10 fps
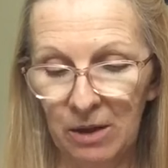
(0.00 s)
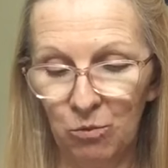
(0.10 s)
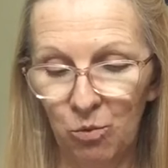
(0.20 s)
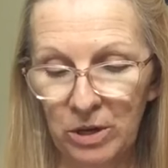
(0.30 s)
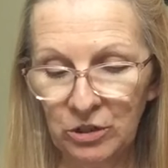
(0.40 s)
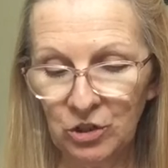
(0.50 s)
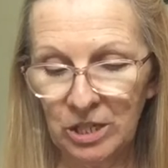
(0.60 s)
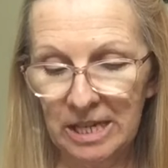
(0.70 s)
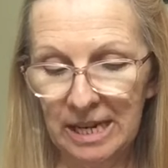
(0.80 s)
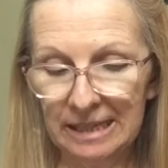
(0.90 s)
and wished
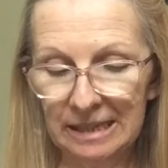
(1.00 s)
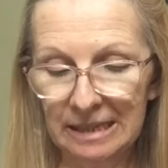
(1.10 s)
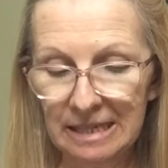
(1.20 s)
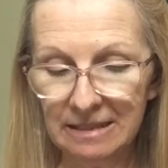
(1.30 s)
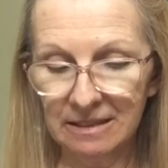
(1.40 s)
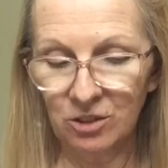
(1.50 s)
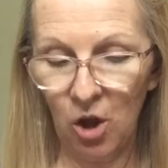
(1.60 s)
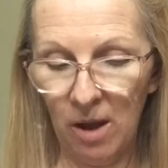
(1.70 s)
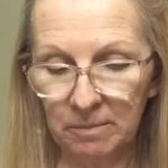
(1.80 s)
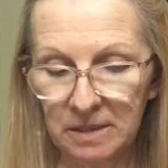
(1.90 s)
he'd at least
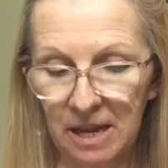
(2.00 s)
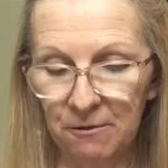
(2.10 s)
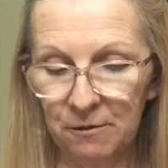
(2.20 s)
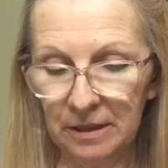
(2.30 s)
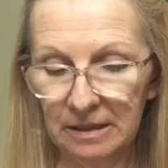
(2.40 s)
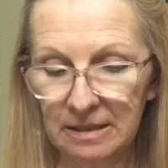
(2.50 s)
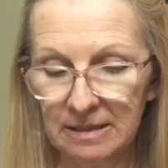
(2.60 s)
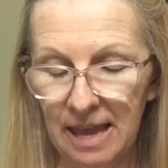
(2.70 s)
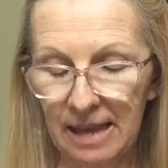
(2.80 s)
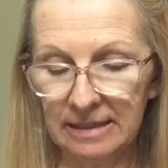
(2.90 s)
stopped and filled his
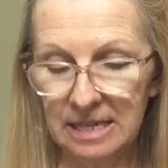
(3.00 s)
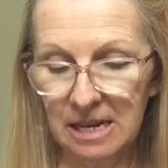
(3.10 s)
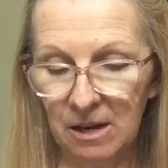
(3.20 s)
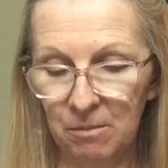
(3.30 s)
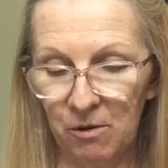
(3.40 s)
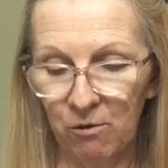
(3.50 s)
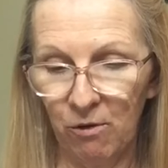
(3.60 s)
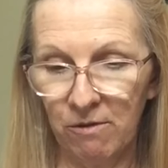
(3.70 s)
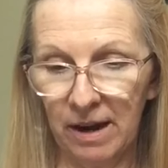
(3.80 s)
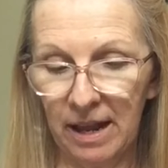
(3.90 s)
canteen
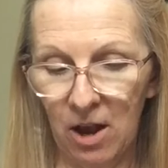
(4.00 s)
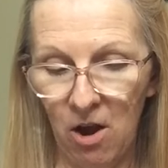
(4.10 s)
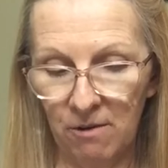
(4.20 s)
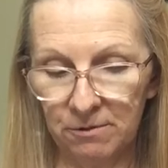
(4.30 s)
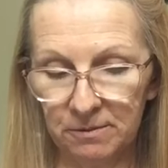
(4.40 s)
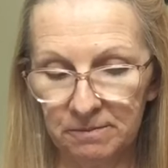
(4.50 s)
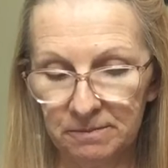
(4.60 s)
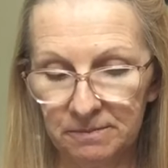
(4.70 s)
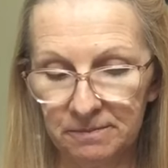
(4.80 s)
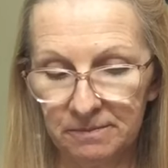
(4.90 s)
before running off.
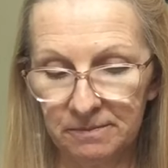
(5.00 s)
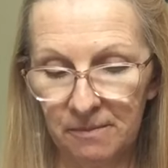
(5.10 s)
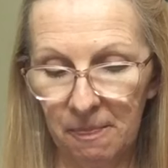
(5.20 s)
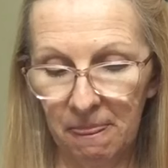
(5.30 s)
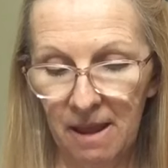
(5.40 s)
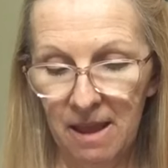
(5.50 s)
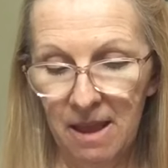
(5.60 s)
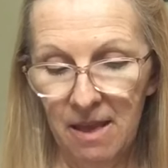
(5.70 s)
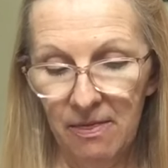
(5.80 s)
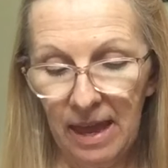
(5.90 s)

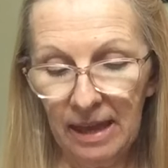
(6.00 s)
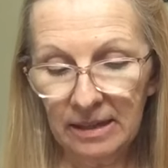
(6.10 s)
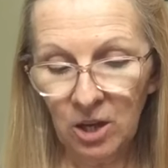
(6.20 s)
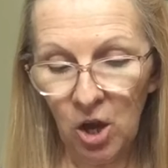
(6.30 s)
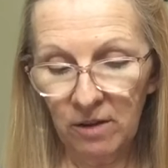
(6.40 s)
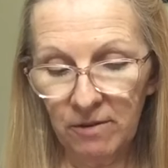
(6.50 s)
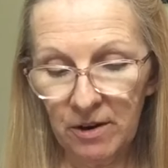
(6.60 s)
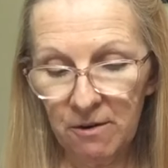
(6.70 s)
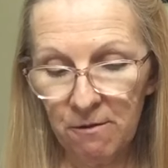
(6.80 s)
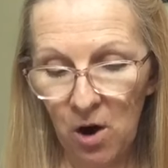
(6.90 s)
They hadn't gone
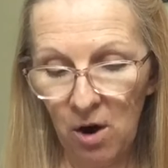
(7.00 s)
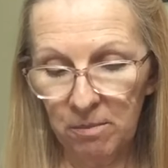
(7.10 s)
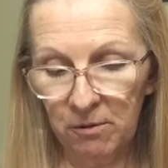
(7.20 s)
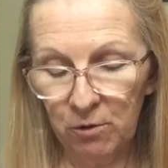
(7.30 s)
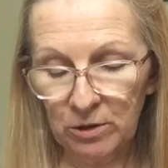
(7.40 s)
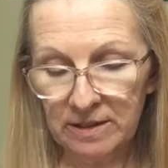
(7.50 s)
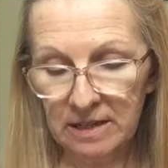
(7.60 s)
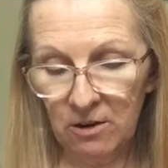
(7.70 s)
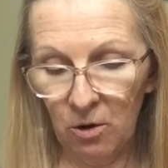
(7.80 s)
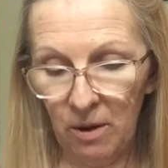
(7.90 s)
very far before
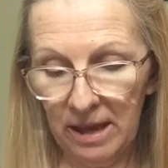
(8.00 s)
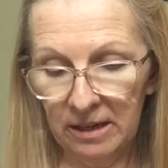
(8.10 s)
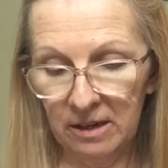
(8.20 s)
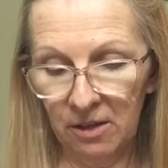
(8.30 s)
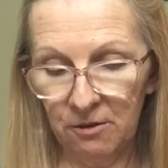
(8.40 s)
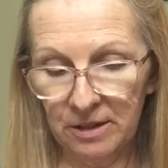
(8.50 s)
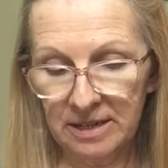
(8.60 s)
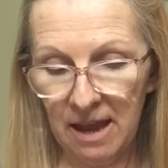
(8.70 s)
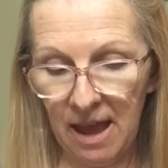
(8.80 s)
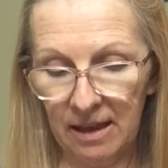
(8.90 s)
Zero had another
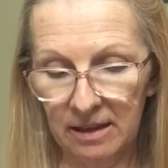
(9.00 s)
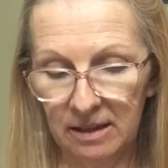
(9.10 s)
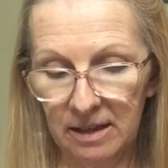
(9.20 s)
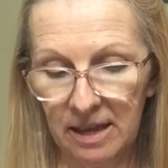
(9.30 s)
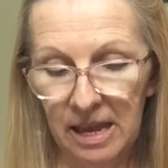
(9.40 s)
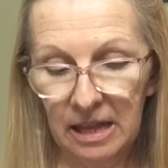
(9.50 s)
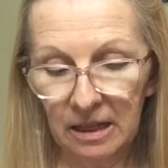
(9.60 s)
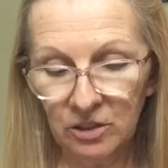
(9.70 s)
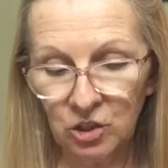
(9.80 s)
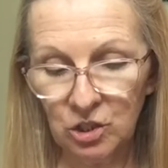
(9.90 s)
attack. He
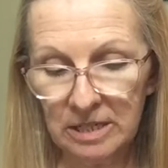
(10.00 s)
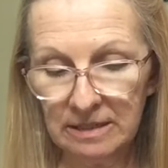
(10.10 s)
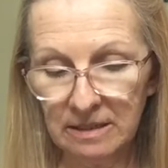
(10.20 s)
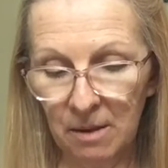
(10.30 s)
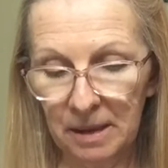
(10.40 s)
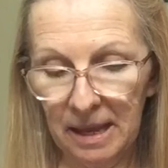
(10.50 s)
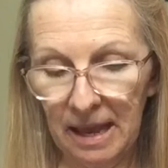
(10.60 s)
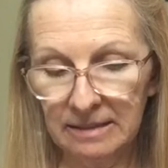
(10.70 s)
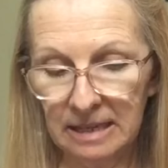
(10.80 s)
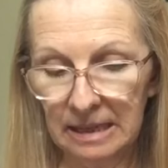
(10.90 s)
clutched his stomach
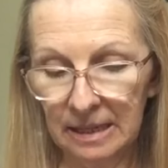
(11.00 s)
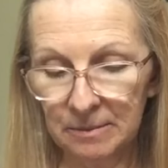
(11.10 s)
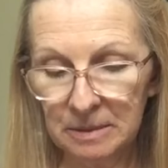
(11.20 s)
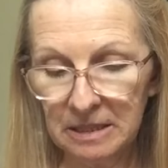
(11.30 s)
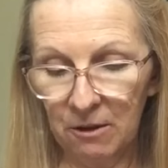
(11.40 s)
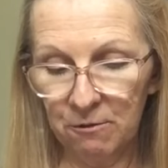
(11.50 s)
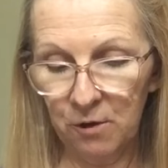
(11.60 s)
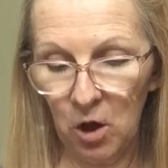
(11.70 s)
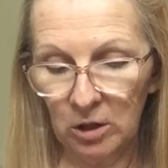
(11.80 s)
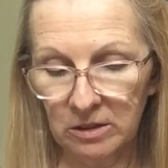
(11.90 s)
as he let himself
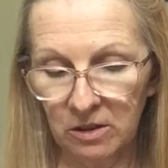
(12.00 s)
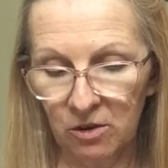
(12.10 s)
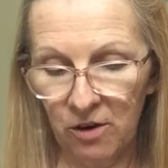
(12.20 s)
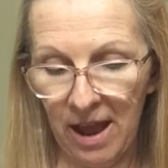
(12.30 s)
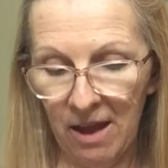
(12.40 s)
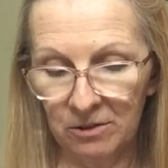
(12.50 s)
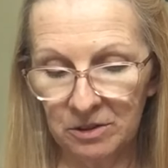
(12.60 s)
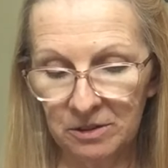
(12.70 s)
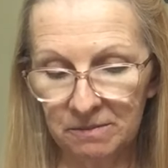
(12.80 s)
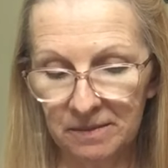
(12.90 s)
fall to the ground.